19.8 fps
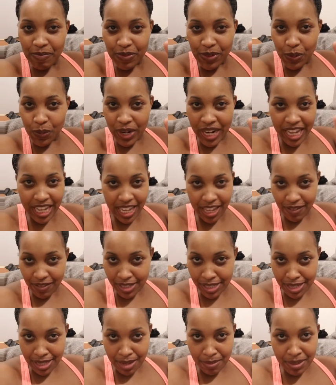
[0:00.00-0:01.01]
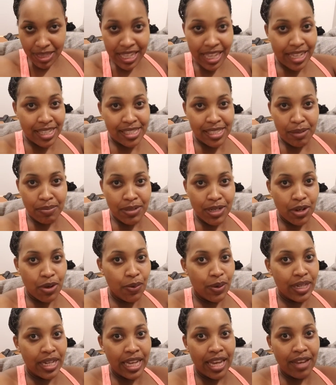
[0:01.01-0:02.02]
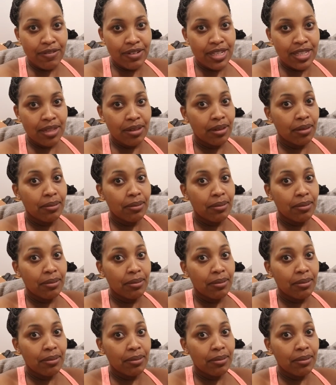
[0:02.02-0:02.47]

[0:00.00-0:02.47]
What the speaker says: when I gave it to them and they accepted, or when I gave it to them, they'd